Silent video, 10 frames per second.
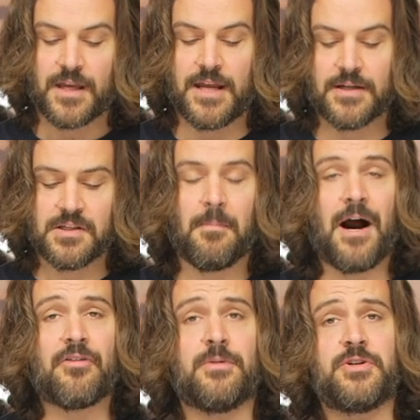It doesn't
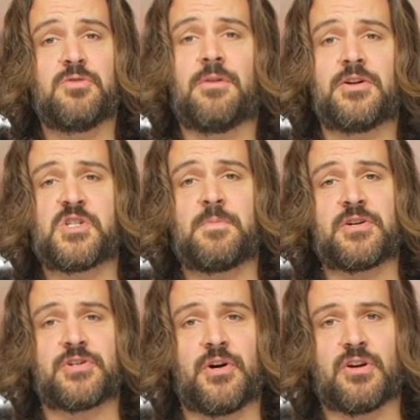bother me too much,
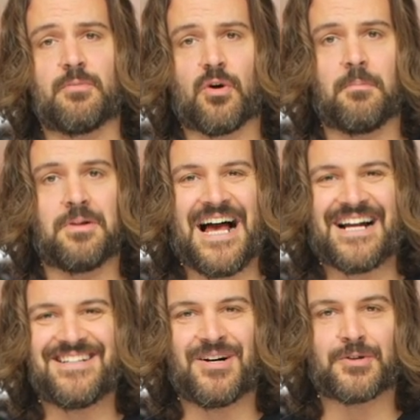especially on their more
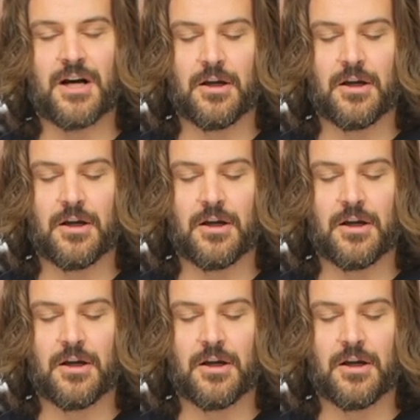blacked out